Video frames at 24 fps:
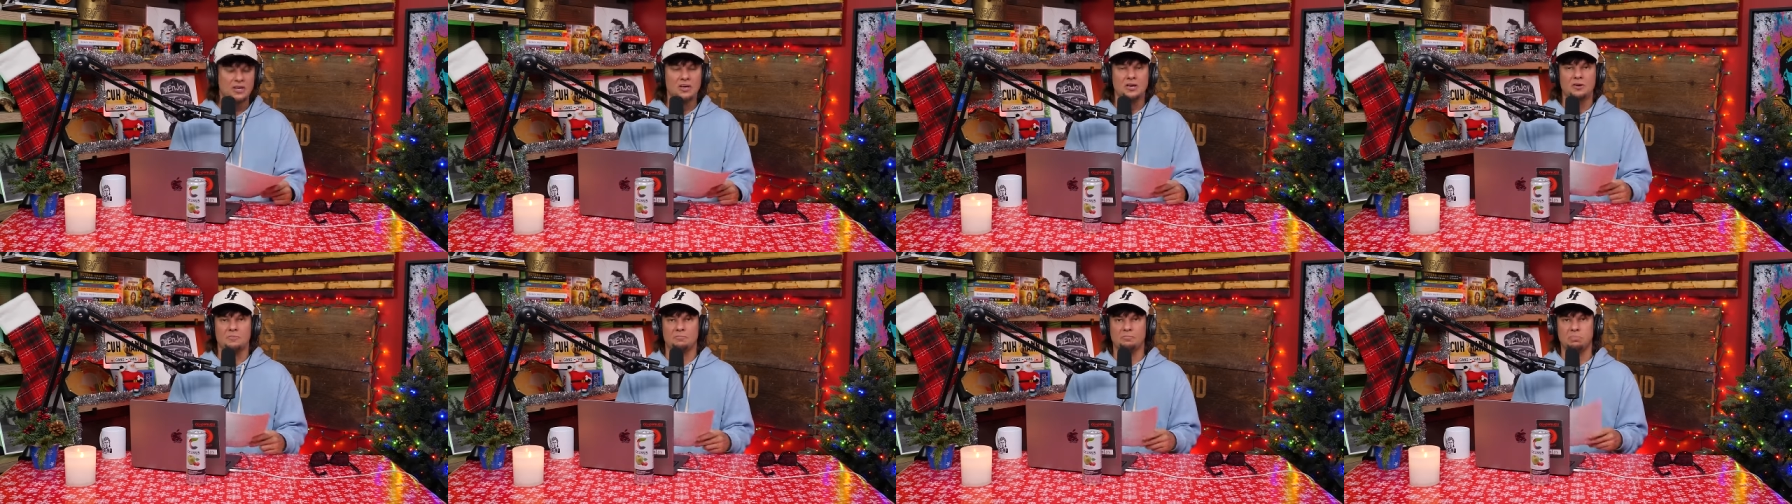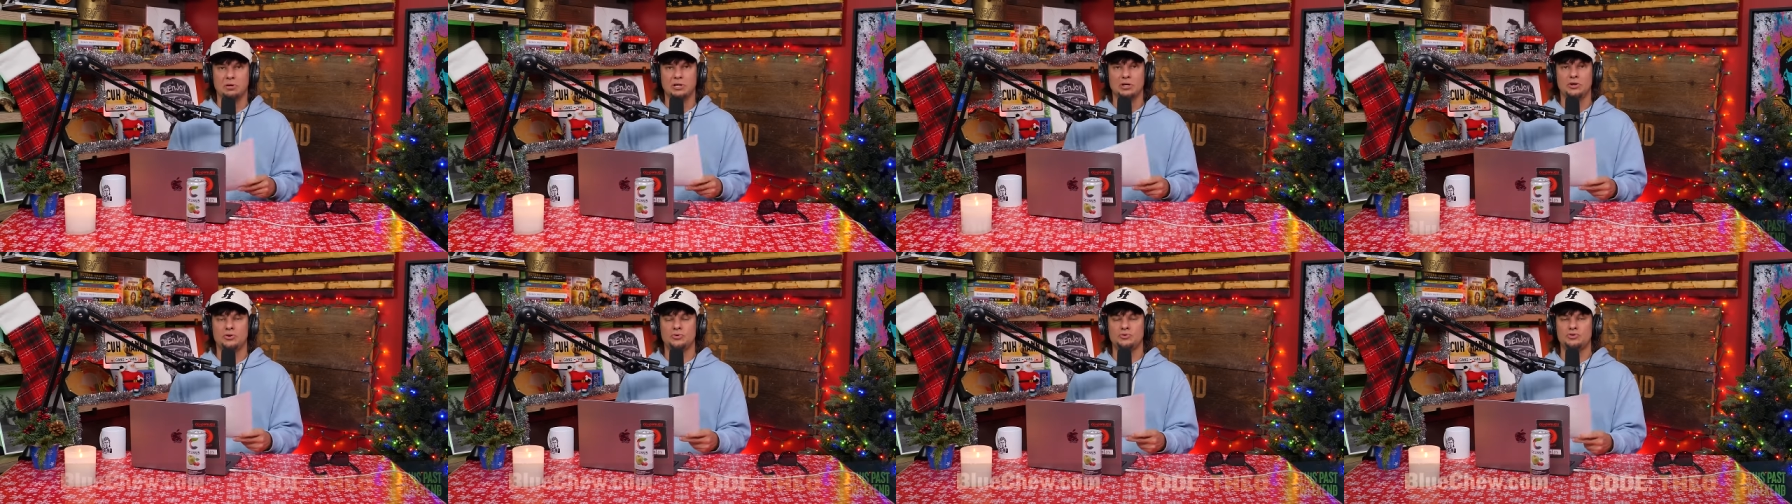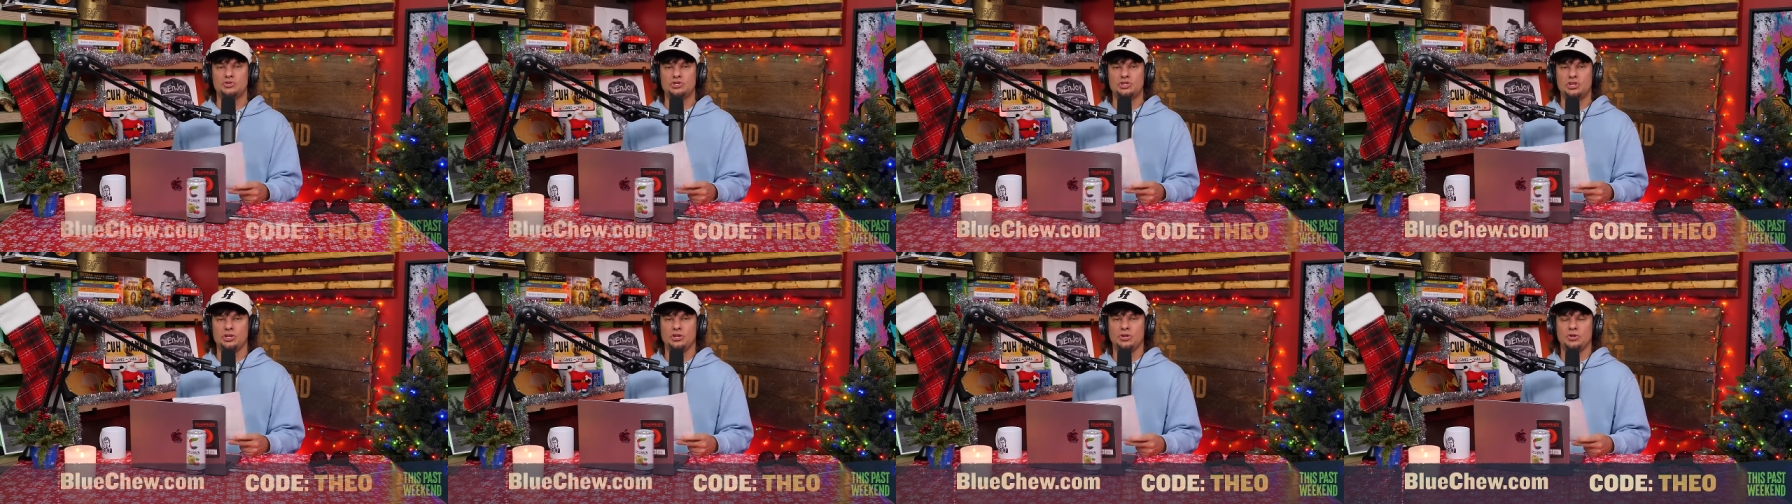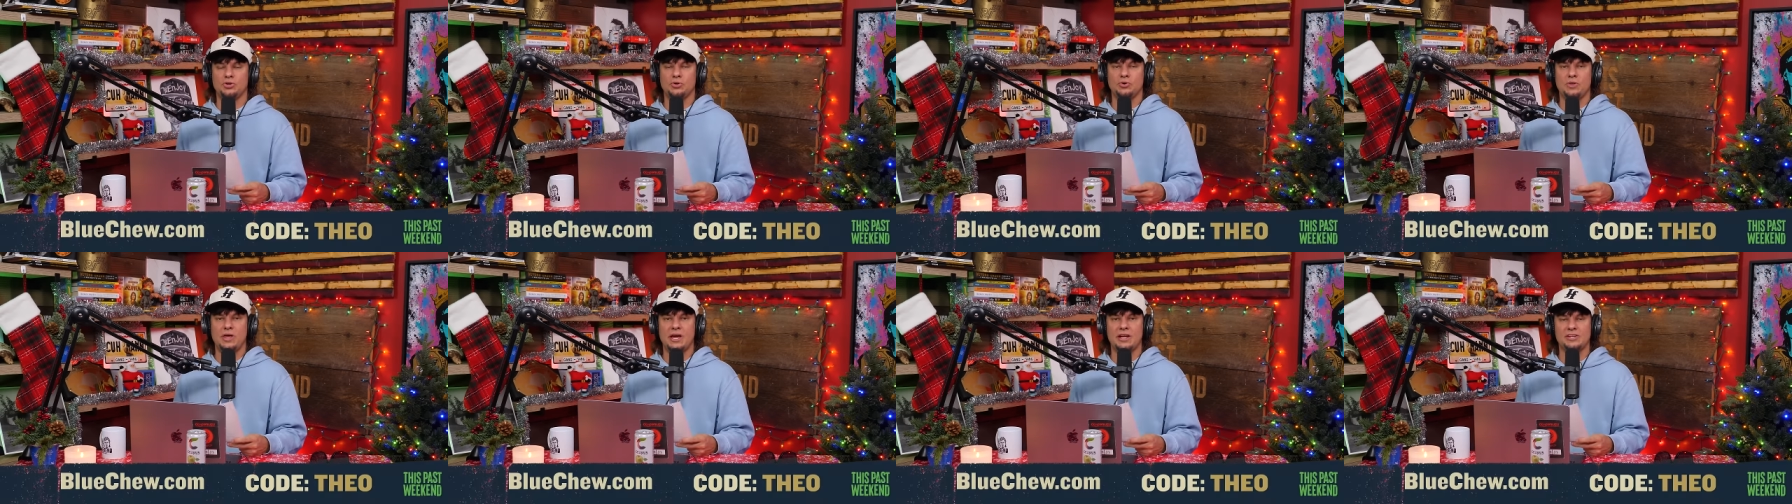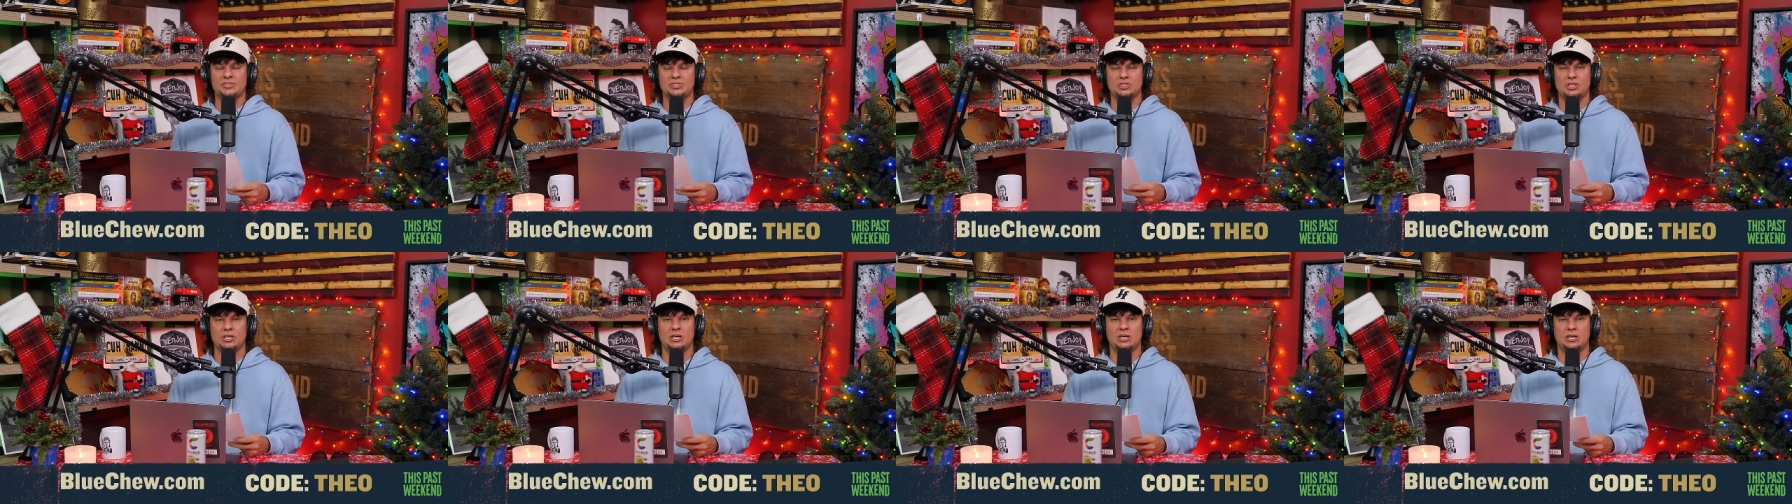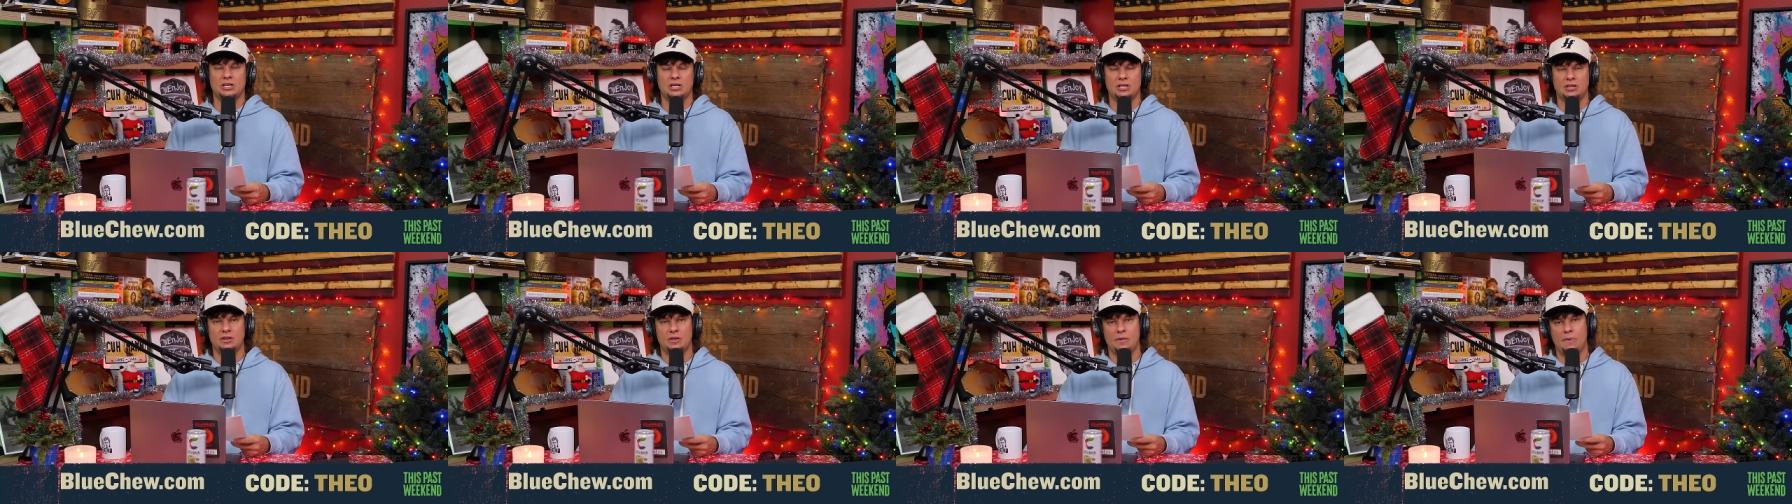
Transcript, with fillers: Blue Chew, that's it.